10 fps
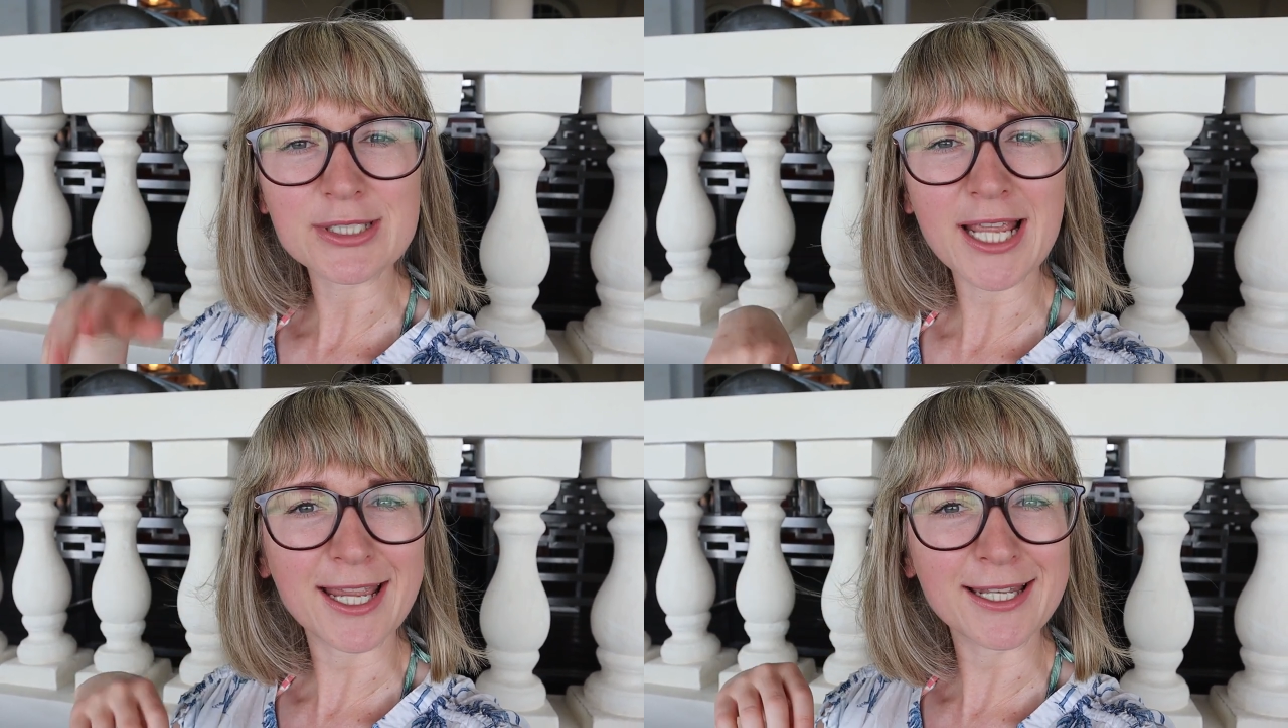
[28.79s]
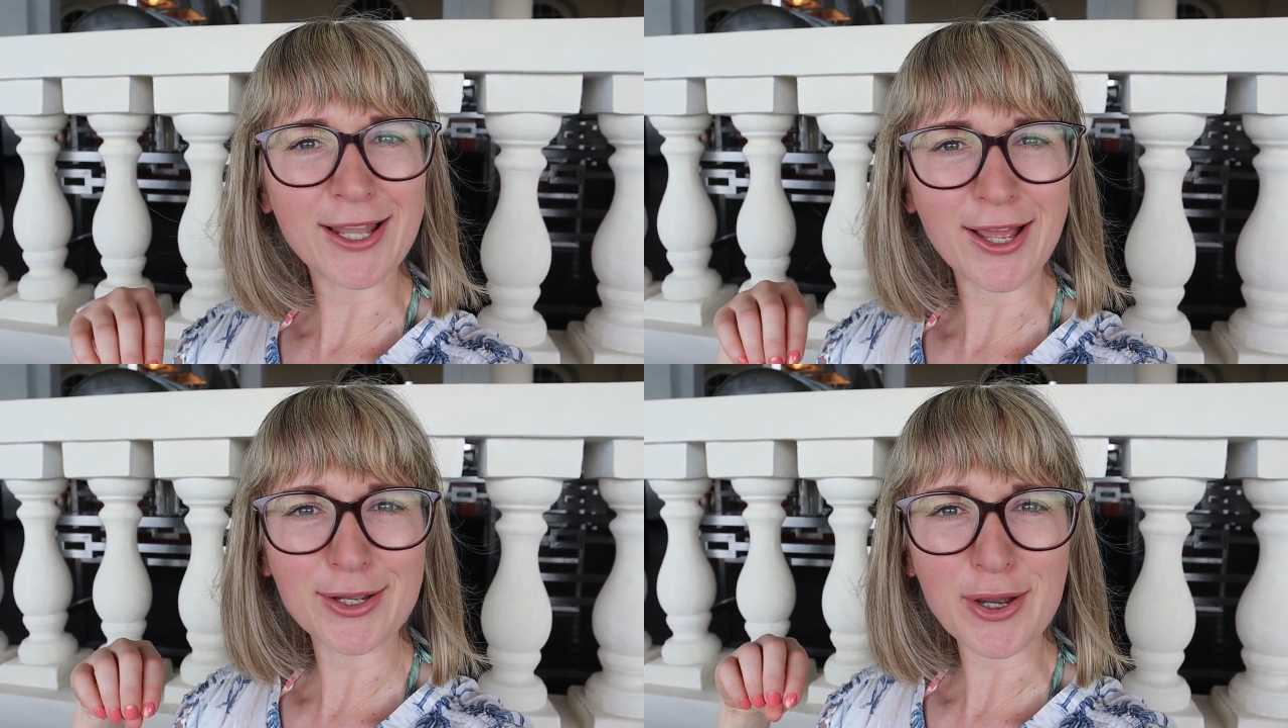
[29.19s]

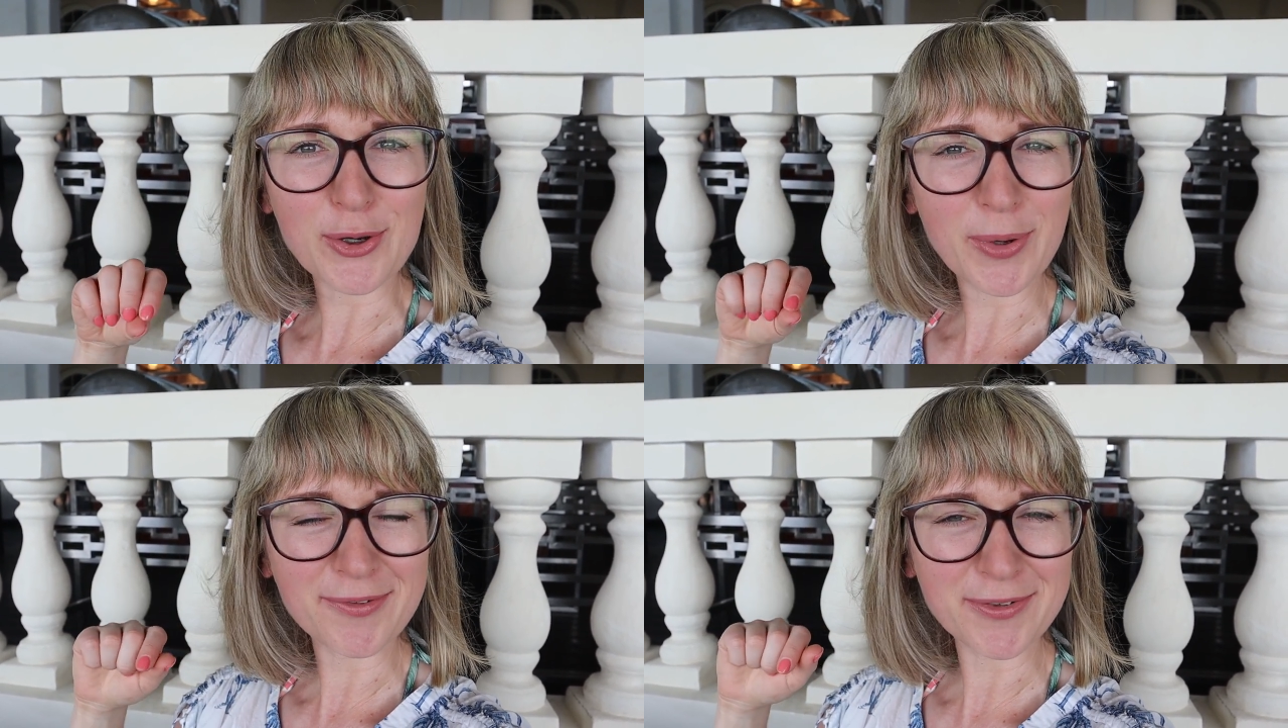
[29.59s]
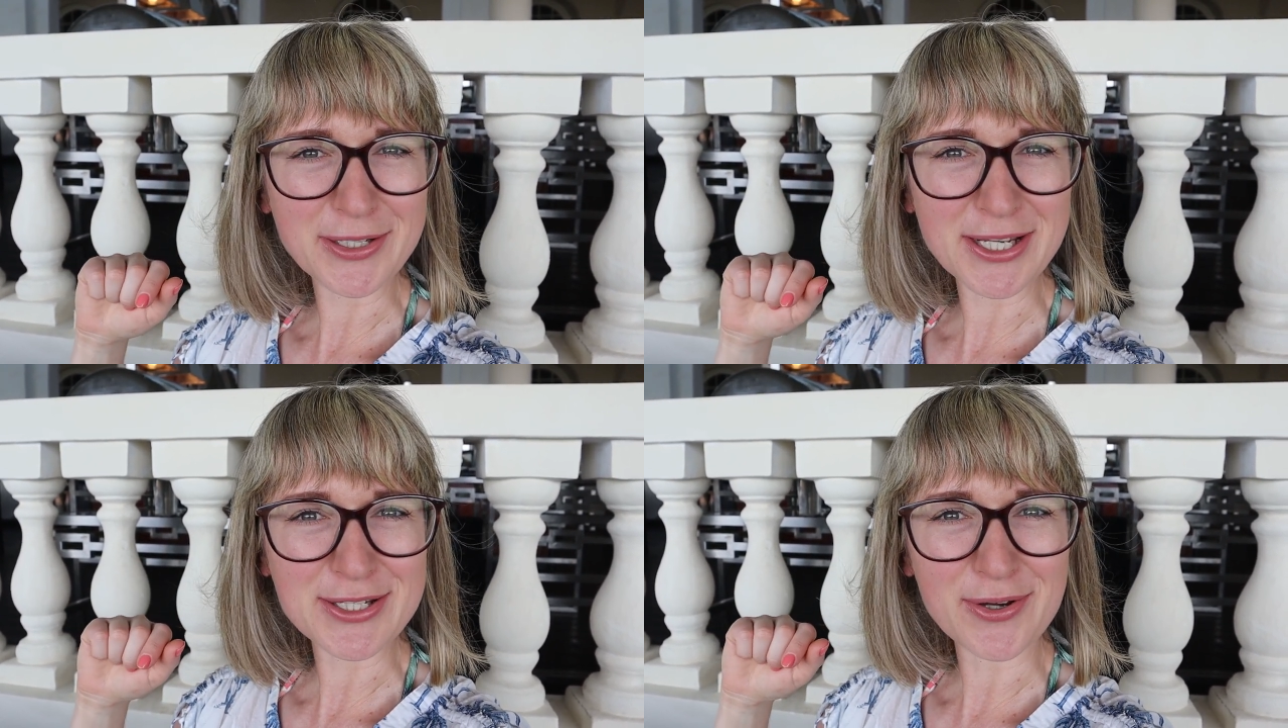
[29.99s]
taken like a quick
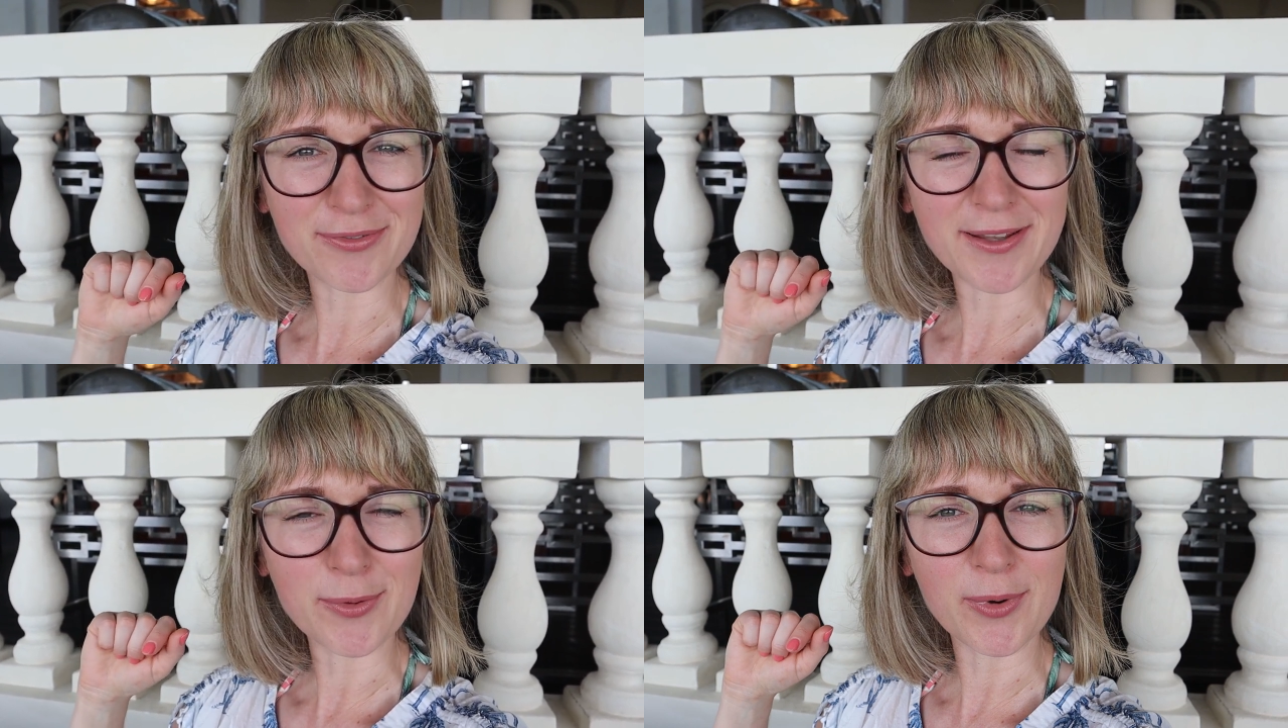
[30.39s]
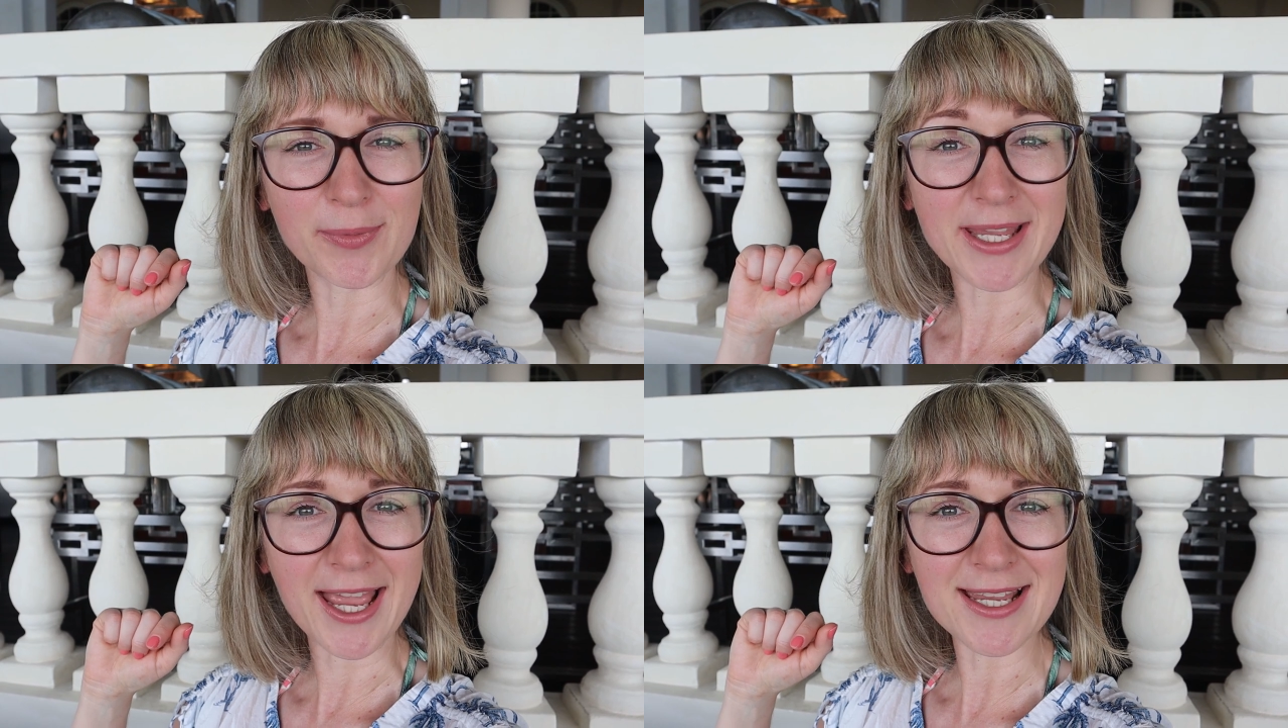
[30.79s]
footage of like
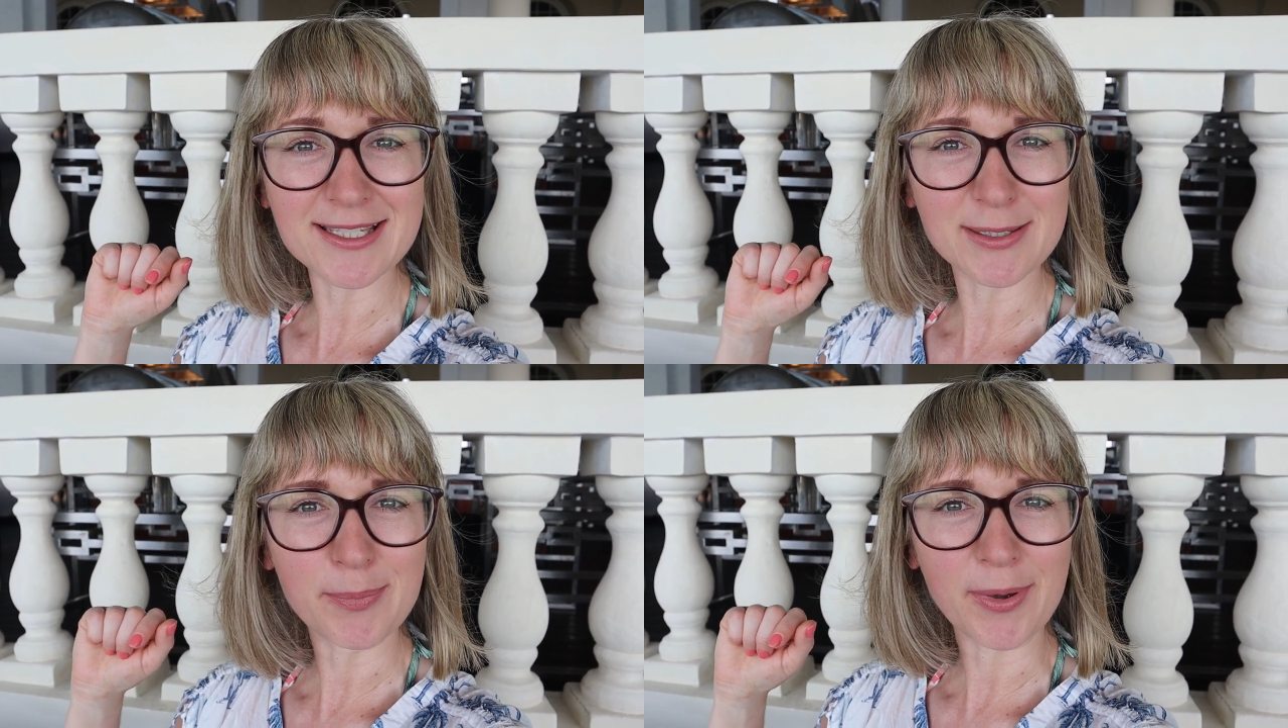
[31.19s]
what we ate,